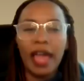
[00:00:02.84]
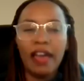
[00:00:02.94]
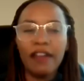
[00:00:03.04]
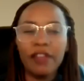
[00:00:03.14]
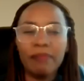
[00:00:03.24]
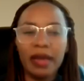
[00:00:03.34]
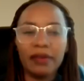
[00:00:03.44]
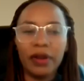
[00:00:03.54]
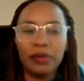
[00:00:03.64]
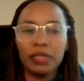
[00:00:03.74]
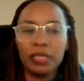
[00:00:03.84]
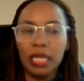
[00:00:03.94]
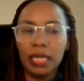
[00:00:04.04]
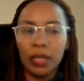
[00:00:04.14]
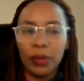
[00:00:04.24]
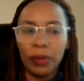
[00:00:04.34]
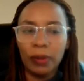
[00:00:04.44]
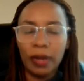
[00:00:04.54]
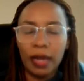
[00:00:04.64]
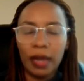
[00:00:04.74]
have a background in
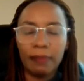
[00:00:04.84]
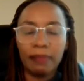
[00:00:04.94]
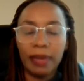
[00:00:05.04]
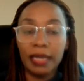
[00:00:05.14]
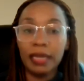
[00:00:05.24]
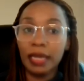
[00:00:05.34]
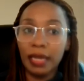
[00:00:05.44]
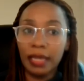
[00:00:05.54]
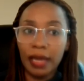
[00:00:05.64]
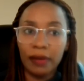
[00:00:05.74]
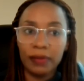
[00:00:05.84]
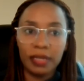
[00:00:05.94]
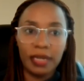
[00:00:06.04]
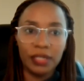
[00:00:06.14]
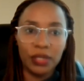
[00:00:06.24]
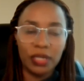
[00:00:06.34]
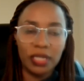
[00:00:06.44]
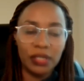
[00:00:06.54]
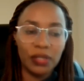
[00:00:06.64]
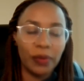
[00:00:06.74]
law. Uh, back in Kenya, I was an
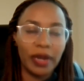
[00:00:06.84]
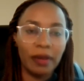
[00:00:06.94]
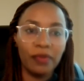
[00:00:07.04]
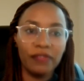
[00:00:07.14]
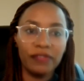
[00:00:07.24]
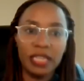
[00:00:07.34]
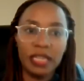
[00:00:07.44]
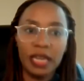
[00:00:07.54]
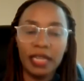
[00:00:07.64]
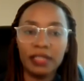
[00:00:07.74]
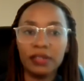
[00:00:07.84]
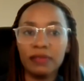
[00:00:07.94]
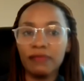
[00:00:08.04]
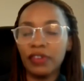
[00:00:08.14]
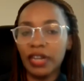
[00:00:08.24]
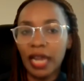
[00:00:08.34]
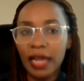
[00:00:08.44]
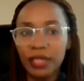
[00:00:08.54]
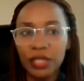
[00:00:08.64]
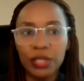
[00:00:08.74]
attorney. So when I moved here, it's very
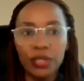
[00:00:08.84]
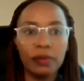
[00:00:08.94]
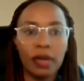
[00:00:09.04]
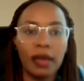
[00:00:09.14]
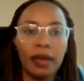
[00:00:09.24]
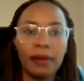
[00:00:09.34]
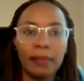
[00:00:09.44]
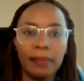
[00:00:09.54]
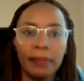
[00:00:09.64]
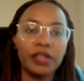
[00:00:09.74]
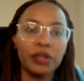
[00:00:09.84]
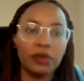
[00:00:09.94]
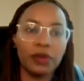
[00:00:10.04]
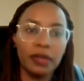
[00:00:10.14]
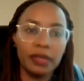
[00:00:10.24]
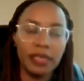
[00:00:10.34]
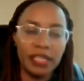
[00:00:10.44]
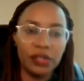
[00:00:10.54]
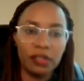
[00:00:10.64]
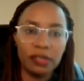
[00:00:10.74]
hard to uh, forward your
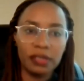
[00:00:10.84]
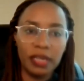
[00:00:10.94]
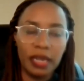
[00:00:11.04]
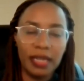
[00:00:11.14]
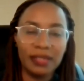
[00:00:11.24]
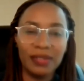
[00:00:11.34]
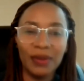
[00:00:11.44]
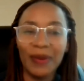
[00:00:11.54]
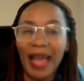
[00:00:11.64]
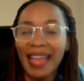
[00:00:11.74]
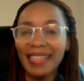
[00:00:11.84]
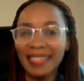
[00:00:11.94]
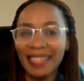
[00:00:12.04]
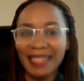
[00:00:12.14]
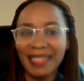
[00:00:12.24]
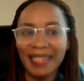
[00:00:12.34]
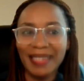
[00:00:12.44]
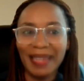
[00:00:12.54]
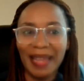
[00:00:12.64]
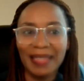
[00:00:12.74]
credentials here. So I
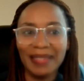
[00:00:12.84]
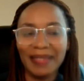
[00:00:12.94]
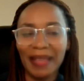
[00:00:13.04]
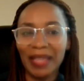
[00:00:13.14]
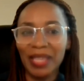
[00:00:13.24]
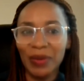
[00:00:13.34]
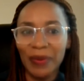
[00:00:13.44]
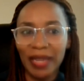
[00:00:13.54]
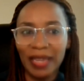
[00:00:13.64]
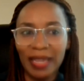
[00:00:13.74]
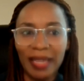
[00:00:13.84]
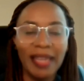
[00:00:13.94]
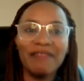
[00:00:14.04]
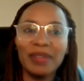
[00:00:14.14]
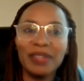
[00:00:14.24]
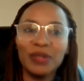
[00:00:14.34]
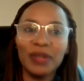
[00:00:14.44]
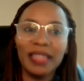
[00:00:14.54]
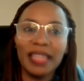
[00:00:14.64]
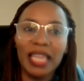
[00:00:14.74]
started as a QA. I've been
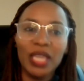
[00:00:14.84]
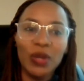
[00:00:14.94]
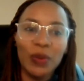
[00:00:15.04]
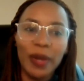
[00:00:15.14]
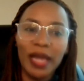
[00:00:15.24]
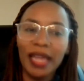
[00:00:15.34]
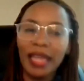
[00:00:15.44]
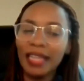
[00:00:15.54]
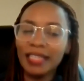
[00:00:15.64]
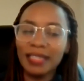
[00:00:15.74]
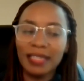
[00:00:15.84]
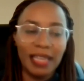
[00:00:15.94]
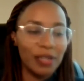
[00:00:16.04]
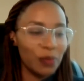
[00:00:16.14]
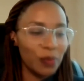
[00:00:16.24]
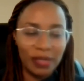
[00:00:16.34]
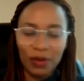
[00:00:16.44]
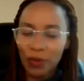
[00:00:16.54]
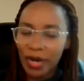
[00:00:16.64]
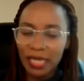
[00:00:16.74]
doing the QA. It's it was
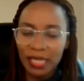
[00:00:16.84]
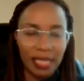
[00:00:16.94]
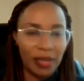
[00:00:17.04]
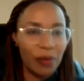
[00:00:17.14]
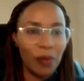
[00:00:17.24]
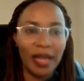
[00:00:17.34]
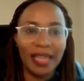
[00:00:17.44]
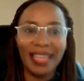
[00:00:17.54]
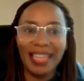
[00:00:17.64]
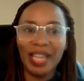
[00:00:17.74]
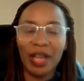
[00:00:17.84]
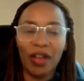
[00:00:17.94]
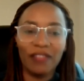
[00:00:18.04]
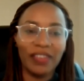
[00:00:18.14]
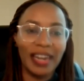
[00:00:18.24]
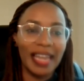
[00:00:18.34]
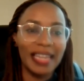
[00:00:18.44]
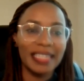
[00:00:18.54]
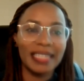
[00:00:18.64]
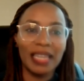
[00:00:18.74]
crazy working
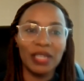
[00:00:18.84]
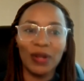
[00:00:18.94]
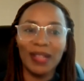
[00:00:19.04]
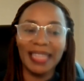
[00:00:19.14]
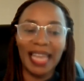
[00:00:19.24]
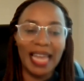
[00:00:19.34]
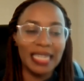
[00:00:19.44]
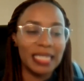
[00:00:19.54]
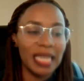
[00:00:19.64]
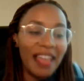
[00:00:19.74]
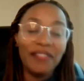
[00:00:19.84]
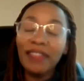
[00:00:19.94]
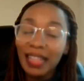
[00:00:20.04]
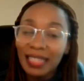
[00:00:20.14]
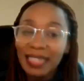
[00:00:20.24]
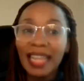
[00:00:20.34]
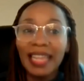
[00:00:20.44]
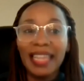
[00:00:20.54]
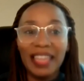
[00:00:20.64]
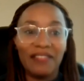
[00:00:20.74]
overnight and all that. I felt like
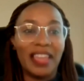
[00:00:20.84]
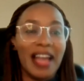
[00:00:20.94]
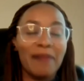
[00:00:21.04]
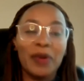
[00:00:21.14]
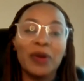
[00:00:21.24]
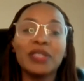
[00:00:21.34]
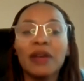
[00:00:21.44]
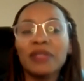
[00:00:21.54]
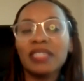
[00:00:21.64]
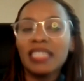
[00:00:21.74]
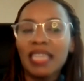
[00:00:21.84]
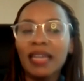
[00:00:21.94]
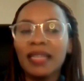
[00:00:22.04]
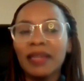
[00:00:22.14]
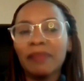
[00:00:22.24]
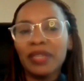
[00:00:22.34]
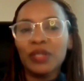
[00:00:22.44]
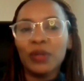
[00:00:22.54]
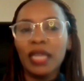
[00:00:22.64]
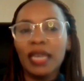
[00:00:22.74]
giving up because I was juggling
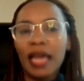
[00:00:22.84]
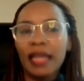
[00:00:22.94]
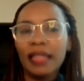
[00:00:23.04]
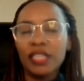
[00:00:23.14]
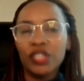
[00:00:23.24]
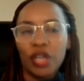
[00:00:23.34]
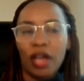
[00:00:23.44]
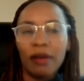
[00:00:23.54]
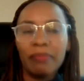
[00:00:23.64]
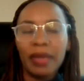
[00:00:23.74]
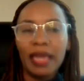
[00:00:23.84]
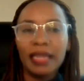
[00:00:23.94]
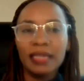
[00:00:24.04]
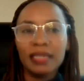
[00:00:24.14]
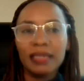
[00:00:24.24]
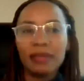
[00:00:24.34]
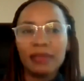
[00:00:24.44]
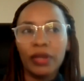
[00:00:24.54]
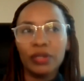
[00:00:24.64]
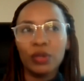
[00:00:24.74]
between uh, the job and
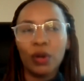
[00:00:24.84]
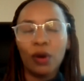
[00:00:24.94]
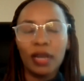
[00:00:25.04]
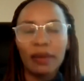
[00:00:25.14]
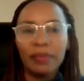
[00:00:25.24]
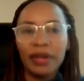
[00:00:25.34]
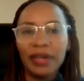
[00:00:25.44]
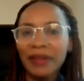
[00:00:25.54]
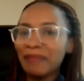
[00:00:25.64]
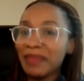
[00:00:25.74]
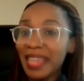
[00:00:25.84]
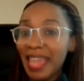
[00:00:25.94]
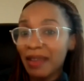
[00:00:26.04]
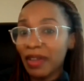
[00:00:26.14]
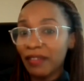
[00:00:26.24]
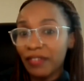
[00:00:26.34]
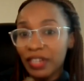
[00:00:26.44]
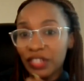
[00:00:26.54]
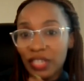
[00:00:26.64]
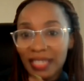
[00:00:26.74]
going to Colaberry. Me and my
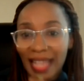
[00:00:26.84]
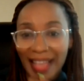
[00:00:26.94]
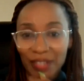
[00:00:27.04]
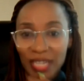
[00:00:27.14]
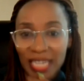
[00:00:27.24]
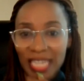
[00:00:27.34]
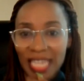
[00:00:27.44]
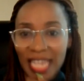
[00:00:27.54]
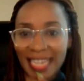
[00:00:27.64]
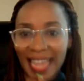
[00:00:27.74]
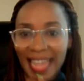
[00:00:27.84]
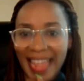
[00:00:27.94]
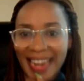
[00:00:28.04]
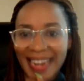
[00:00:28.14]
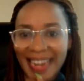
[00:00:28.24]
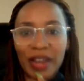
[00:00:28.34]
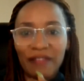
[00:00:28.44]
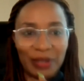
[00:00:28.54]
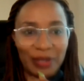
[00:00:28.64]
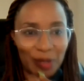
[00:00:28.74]
friend, she's actually here, Diane. We
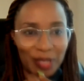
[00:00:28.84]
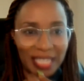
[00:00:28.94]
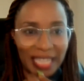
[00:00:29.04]
never used to